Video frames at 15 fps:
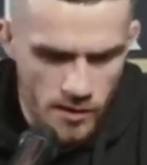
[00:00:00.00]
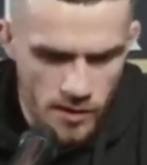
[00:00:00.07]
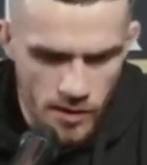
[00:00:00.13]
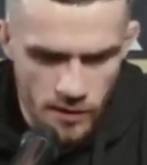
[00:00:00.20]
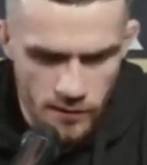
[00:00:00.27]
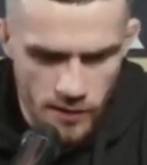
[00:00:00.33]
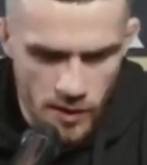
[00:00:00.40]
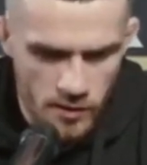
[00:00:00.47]
And
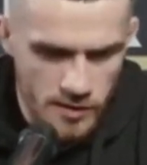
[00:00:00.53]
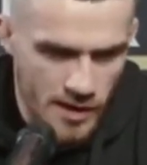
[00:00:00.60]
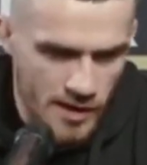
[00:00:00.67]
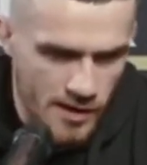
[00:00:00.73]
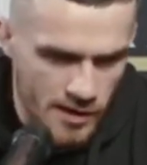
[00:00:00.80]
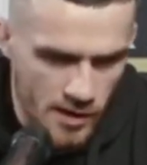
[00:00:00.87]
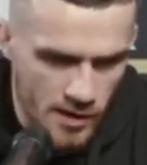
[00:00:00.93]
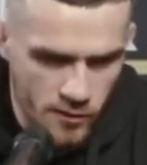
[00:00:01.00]
I found
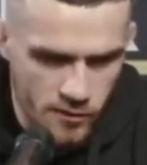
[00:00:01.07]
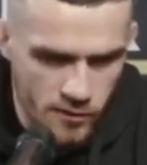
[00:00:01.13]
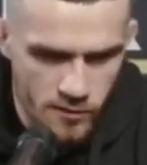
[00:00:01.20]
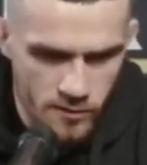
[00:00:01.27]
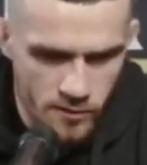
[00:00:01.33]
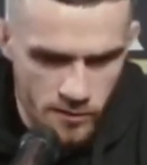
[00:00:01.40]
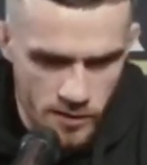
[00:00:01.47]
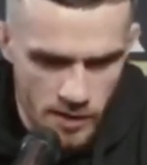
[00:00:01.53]
that, you know,
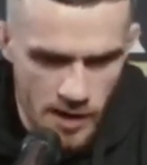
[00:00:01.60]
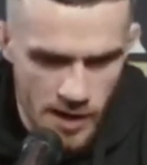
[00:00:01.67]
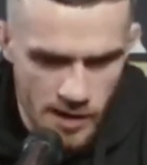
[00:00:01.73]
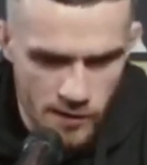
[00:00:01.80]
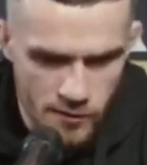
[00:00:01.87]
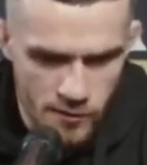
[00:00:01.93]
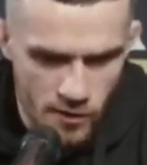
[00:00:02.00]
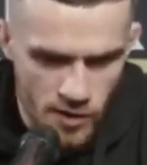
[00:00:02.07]
the lack
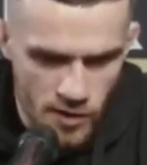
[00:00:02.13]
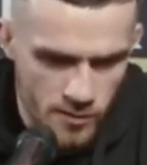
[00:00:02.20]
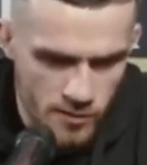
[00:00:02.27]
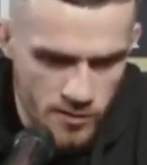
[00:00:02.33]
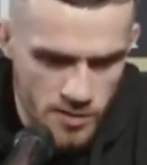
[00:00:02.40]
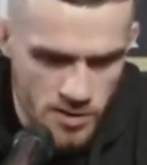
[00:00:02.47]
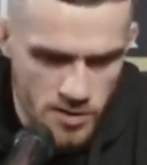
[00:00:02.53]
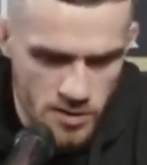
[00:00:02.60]
of fighting
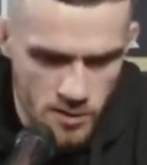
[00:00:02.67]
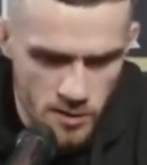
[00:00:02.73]
was,